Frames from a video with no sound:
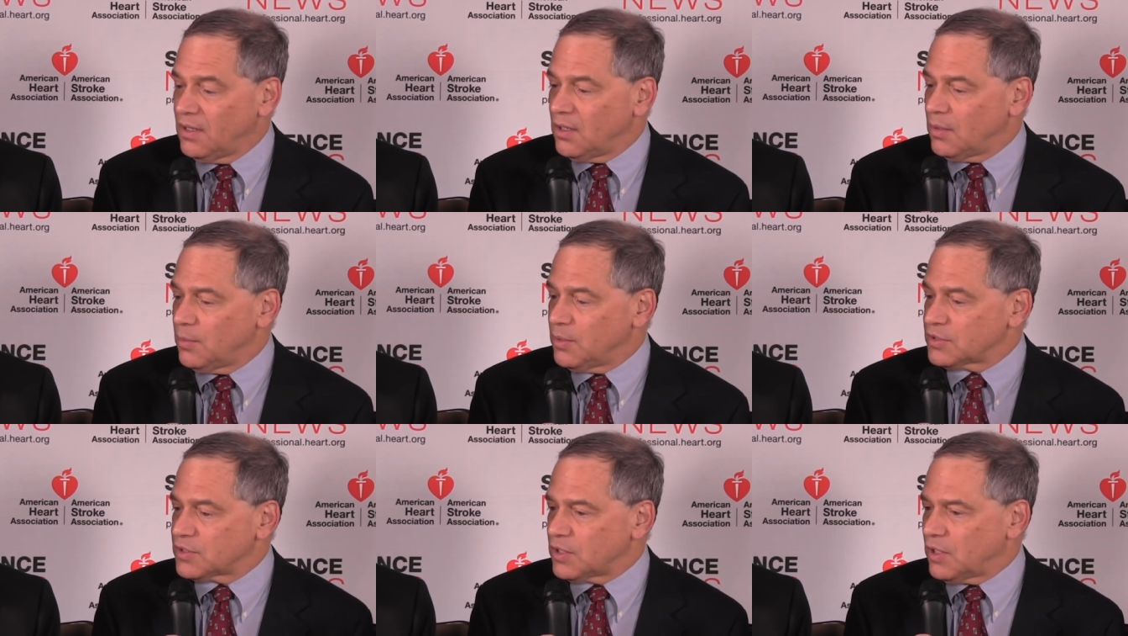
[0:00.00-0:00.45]

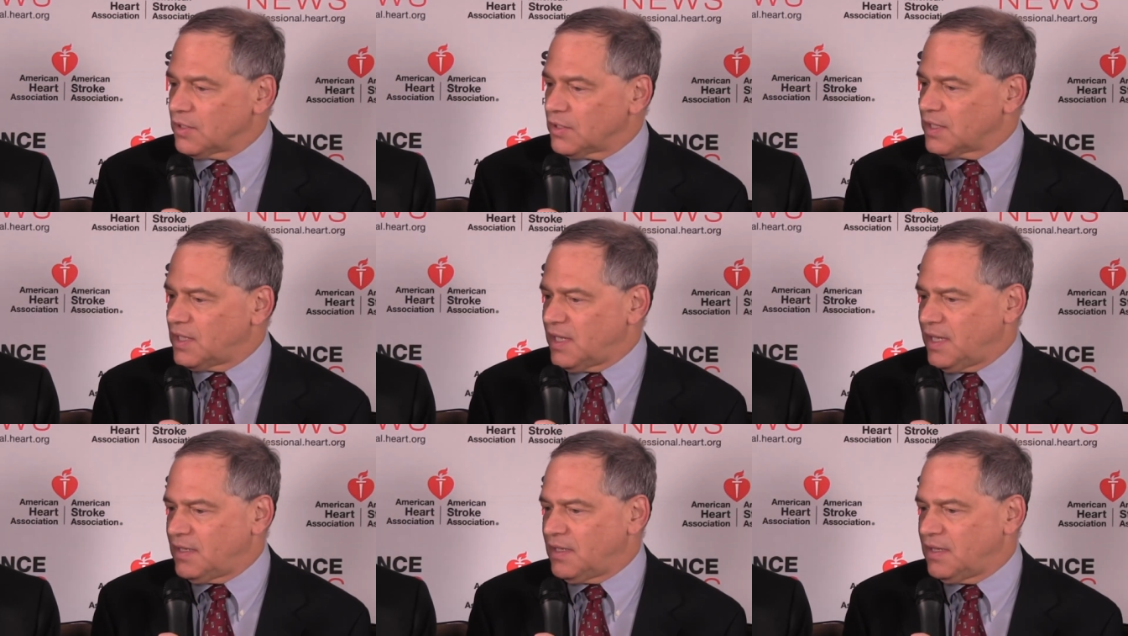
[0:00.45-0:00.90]
almost all the
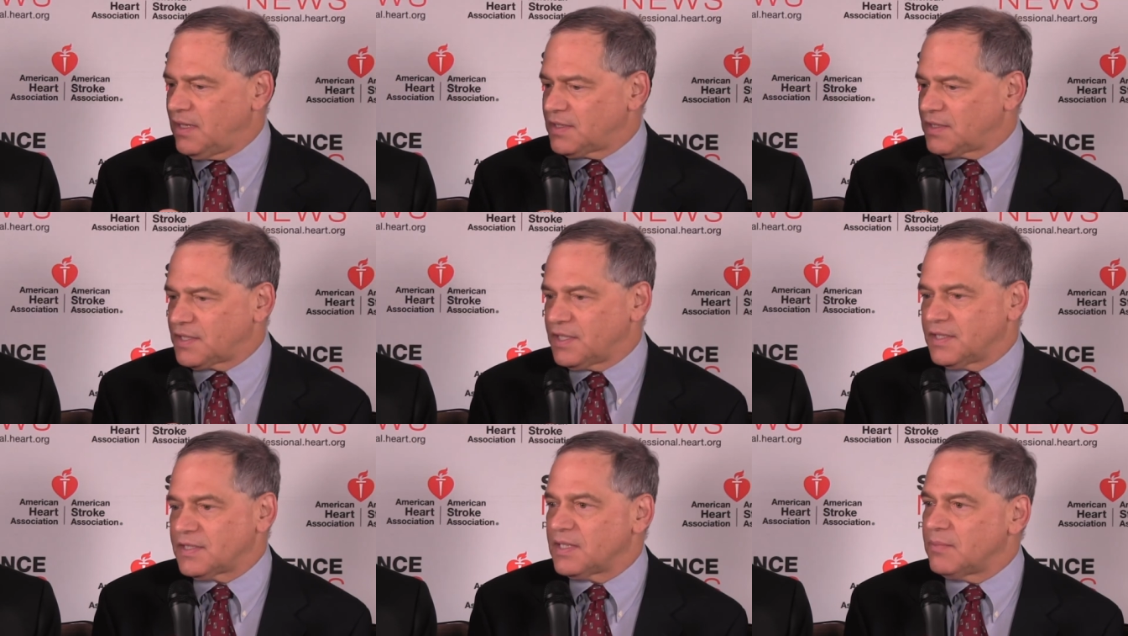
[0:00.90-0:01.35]
data that
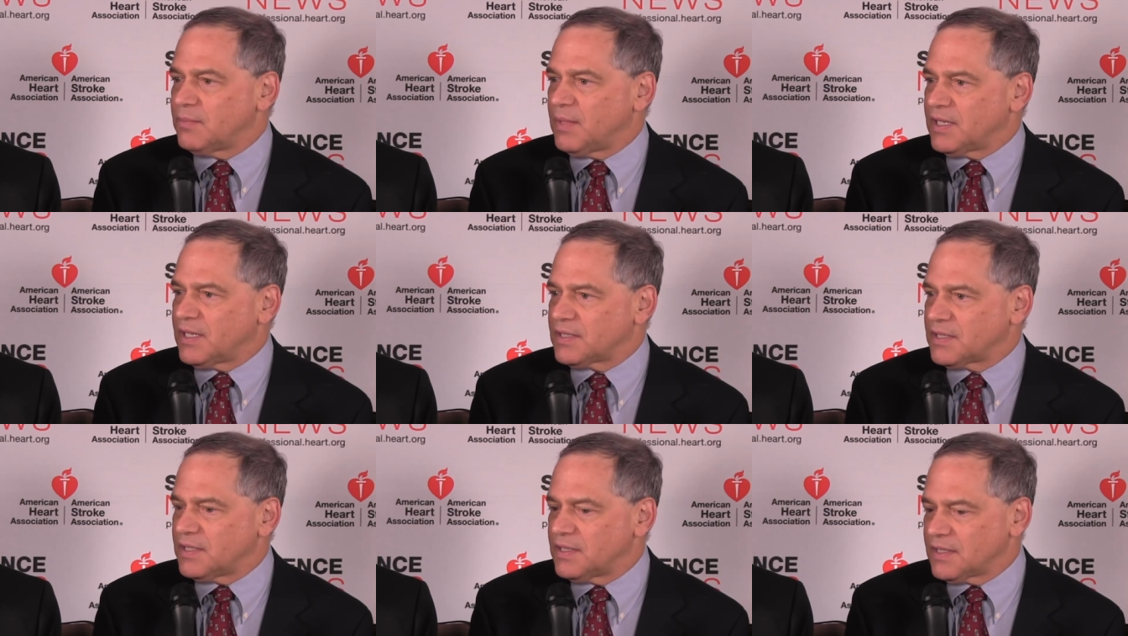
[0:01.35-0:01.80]
sits in
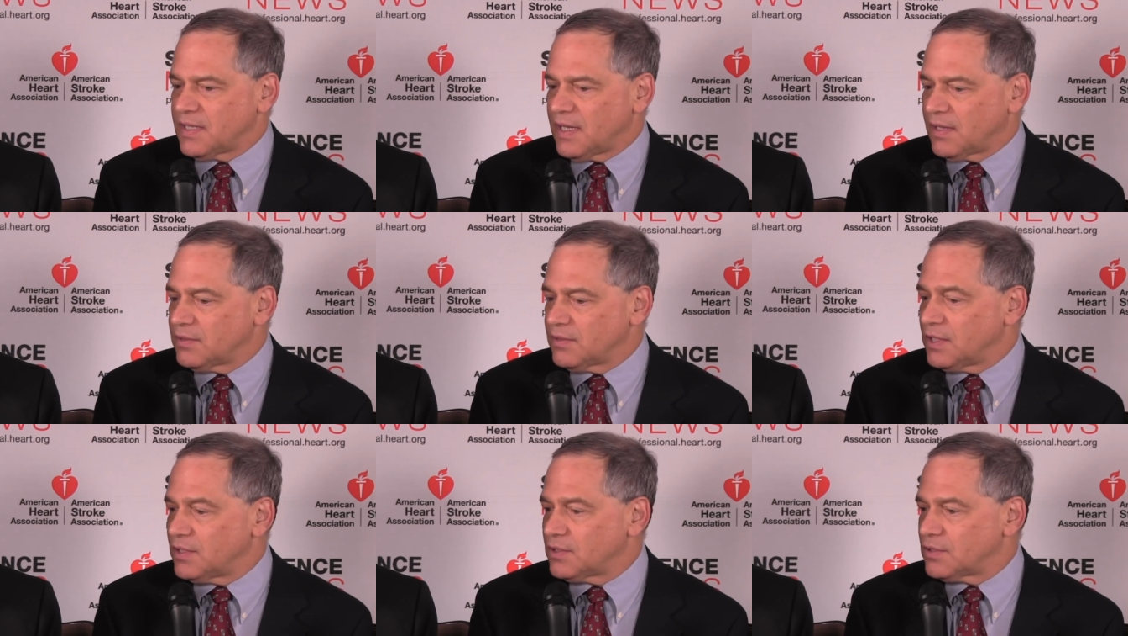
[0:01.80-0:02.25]
medicine is
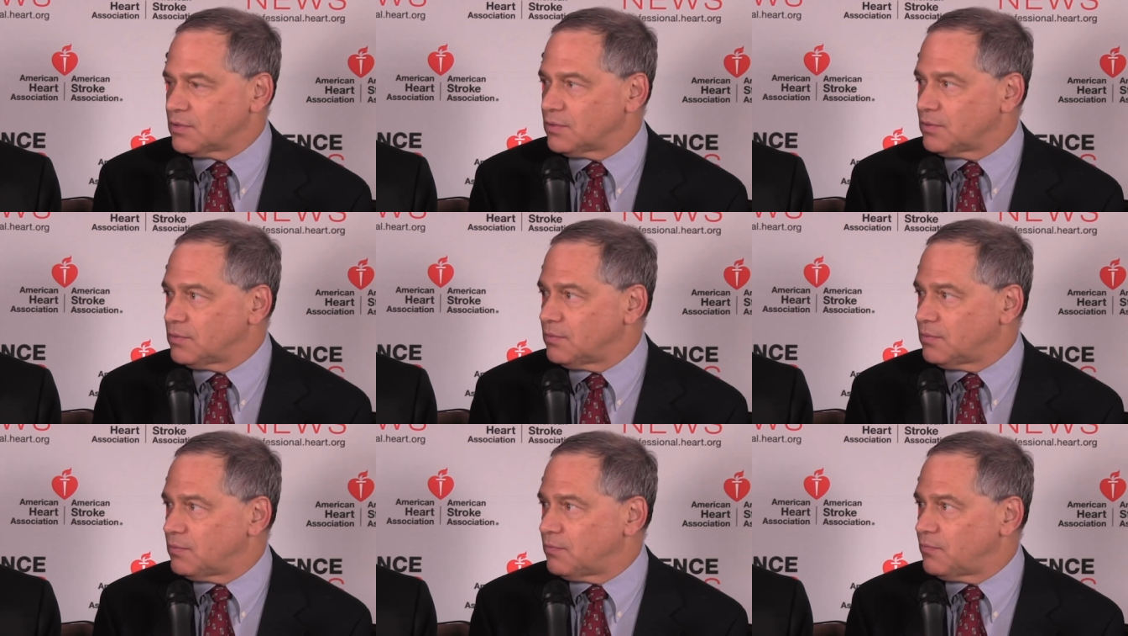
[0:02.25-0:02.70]
now in
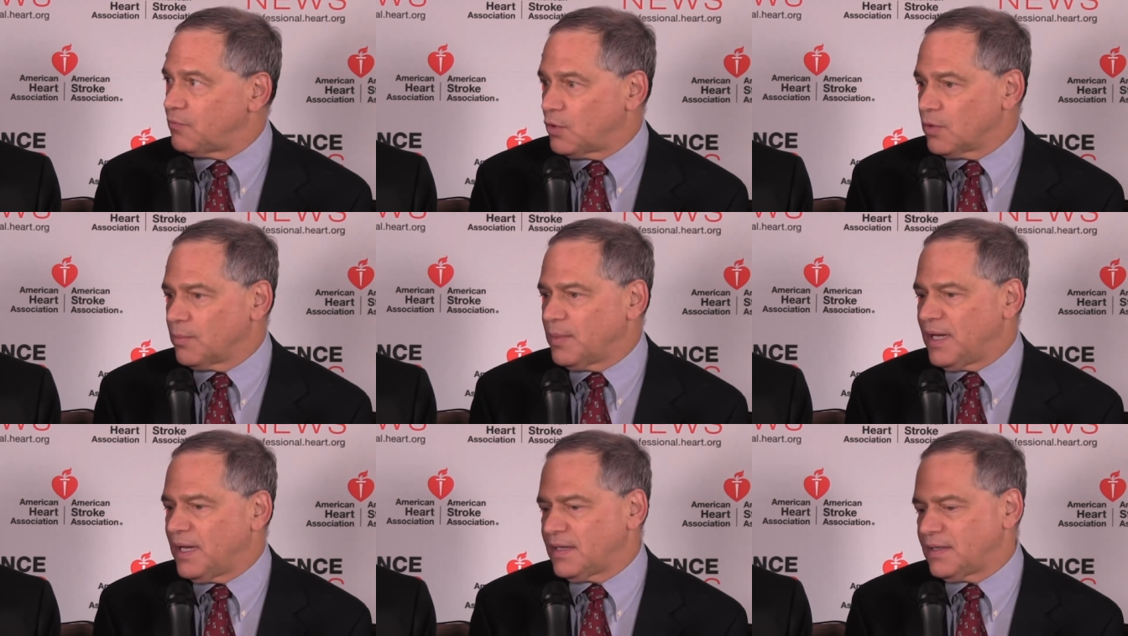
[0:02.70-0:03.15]
digital
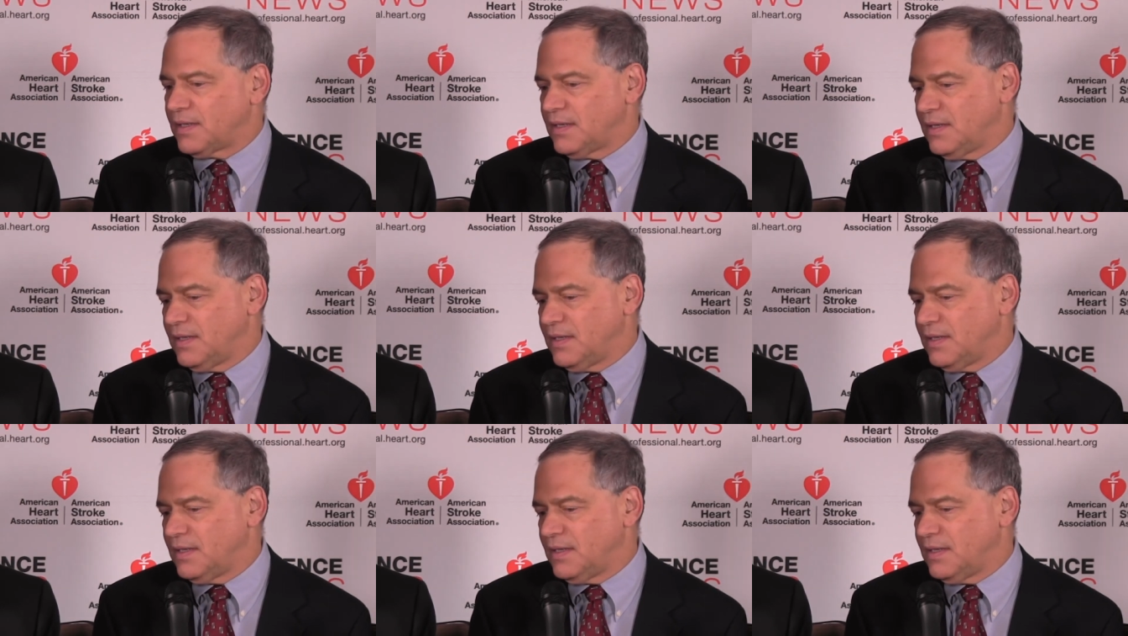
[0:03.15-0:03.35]
format,